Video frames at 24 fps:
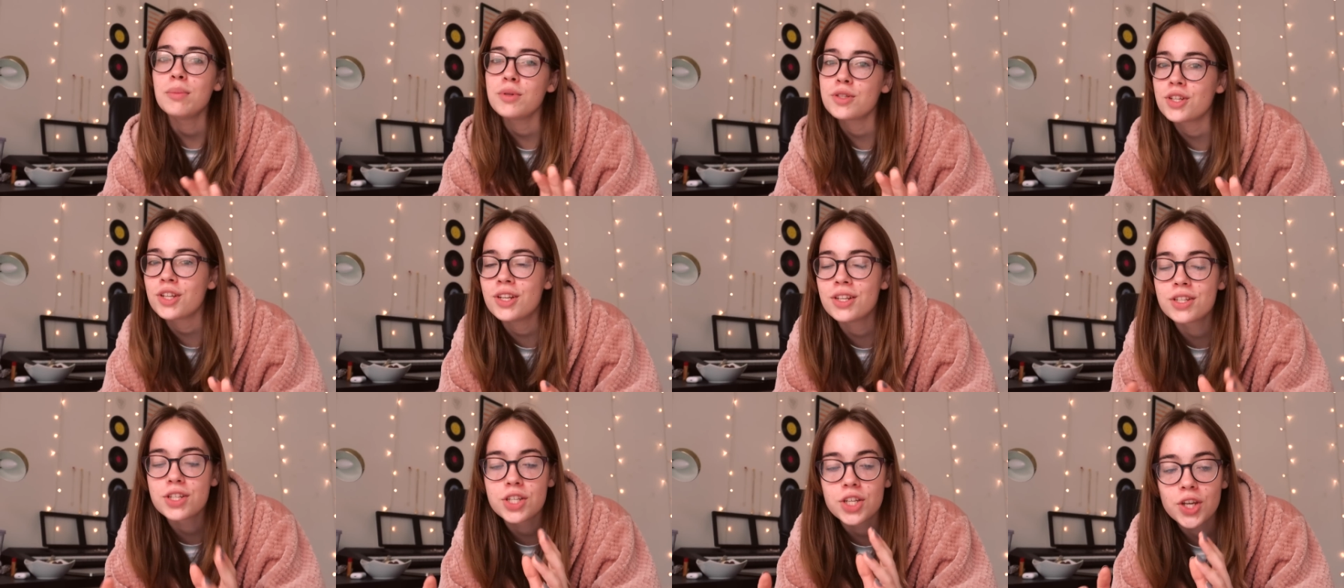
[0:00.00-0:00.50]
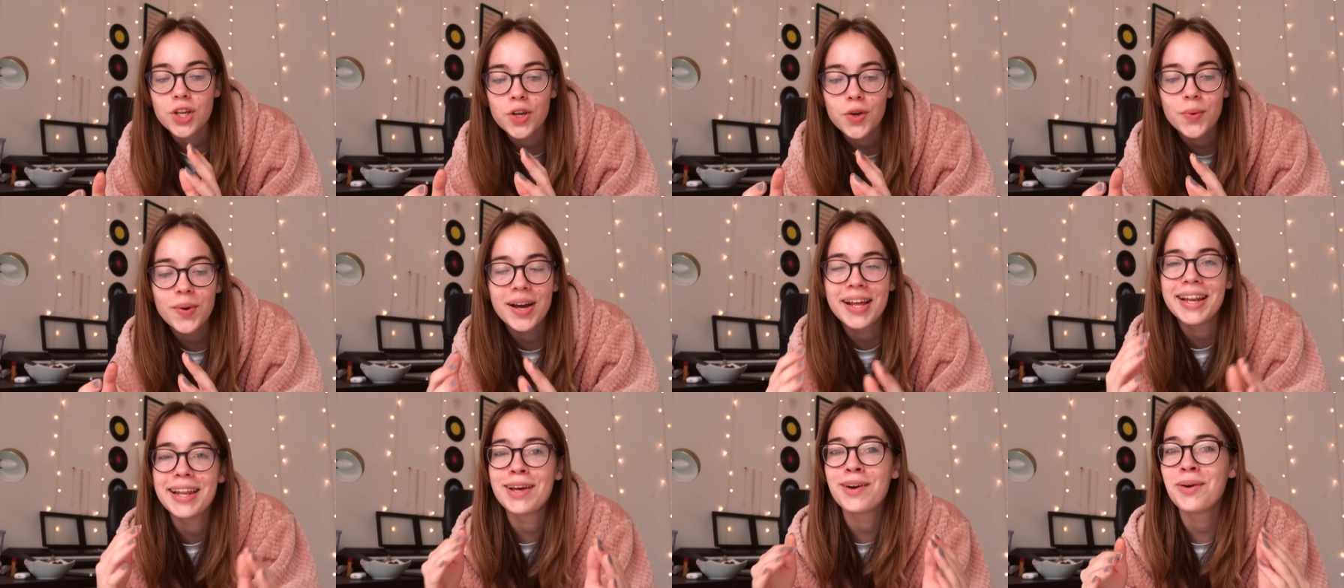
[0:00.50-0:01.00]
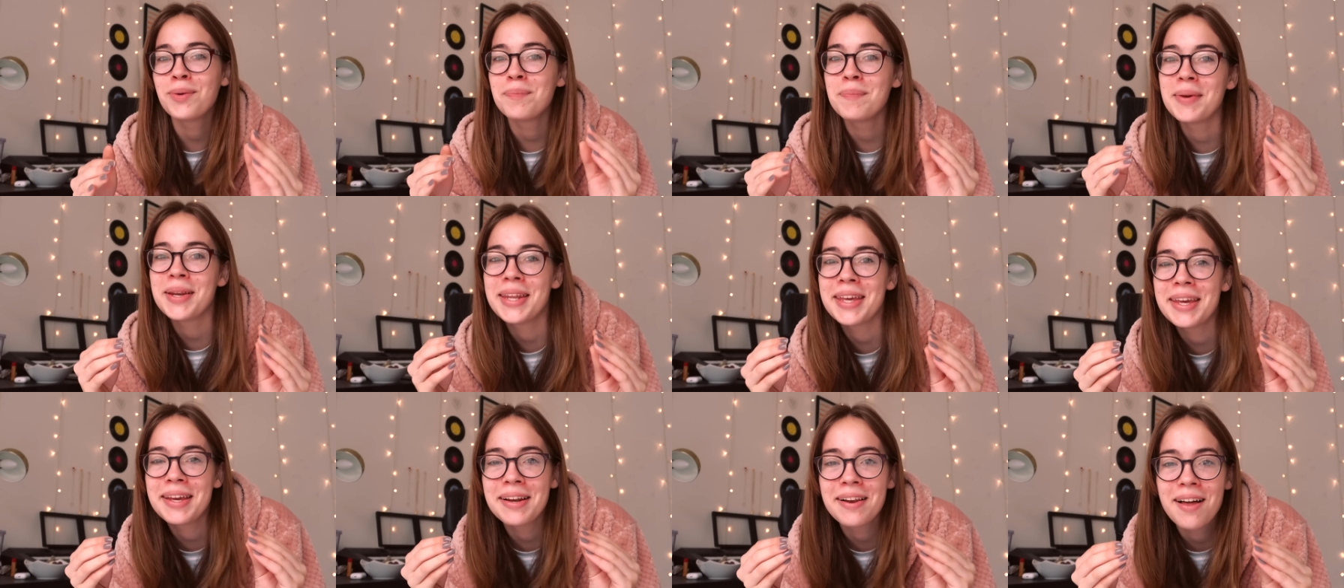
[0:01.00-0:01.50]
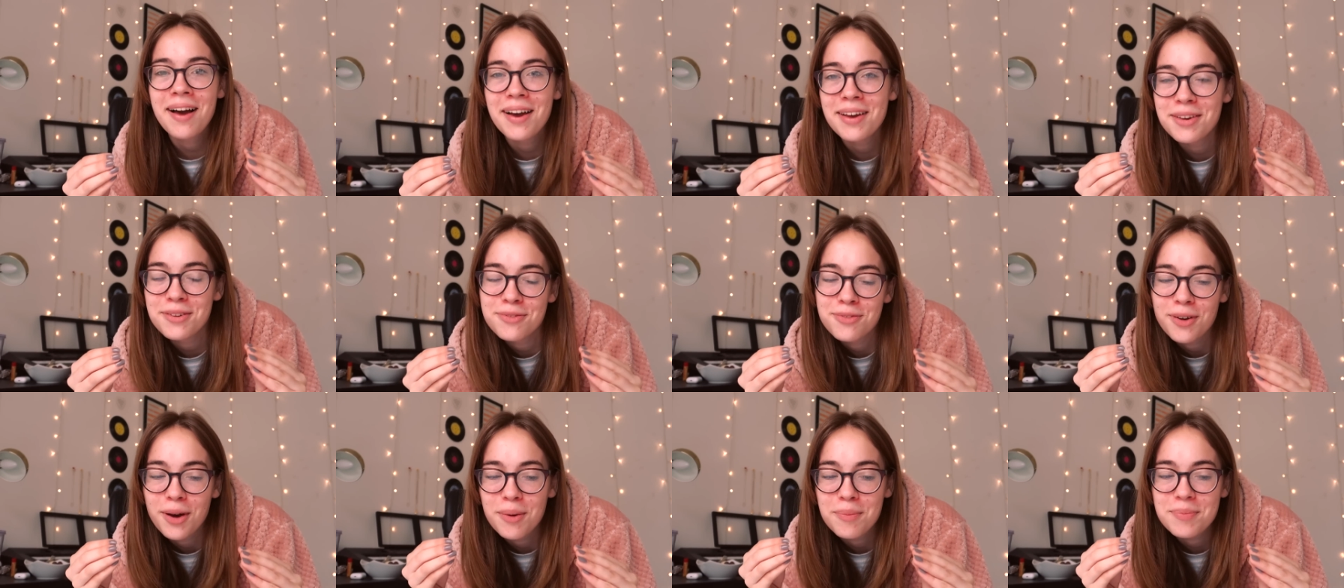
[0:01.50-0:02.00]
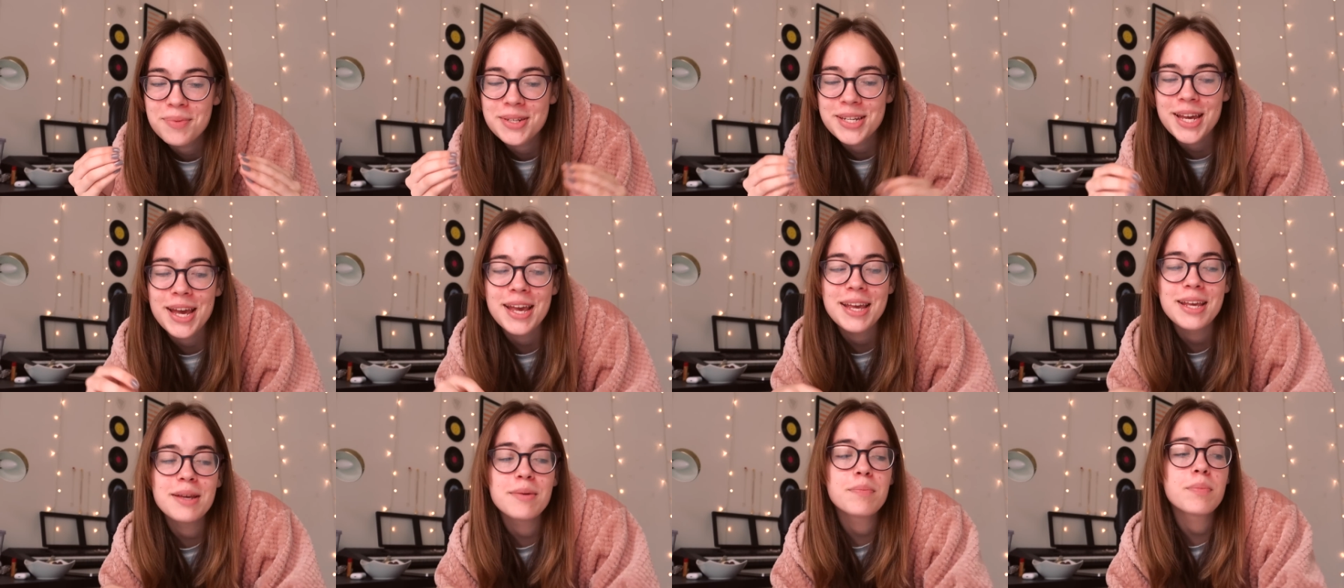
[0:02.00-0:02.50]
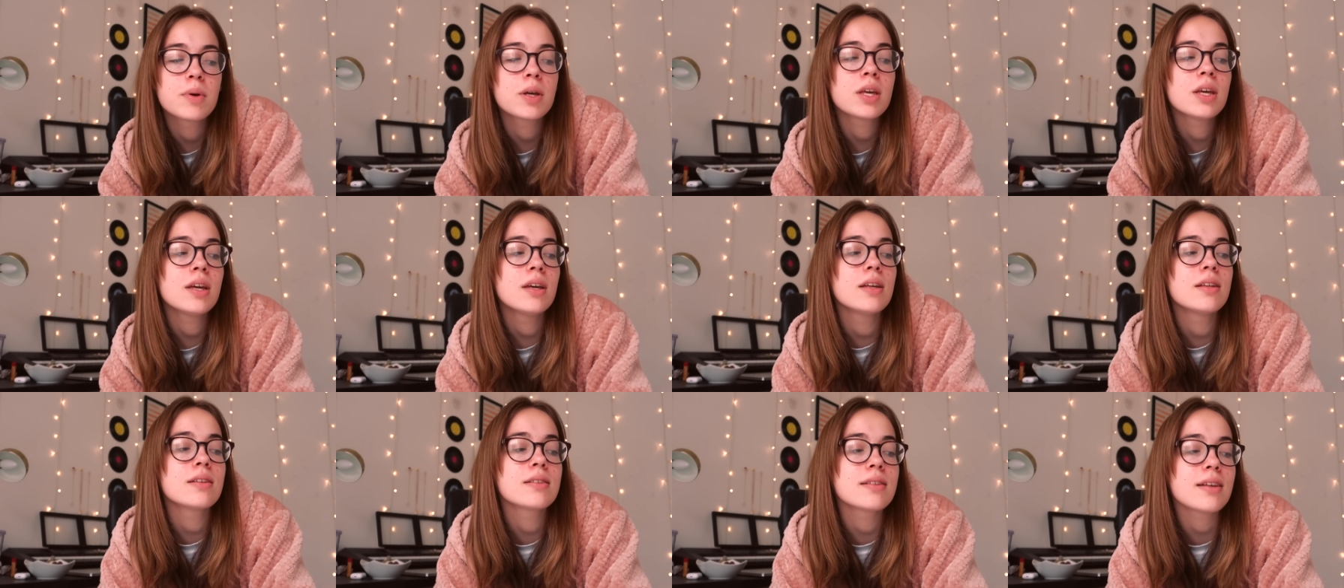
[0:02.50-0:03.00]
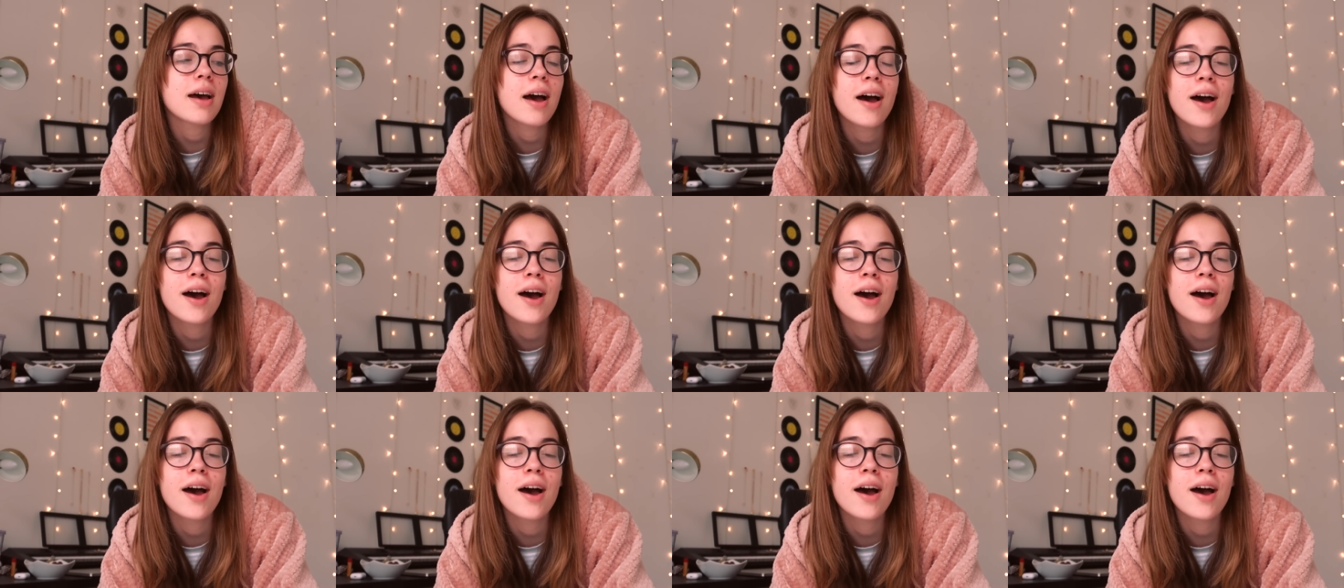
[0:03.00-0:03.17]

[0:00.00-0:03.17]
I'm just gonna do a little mini life update because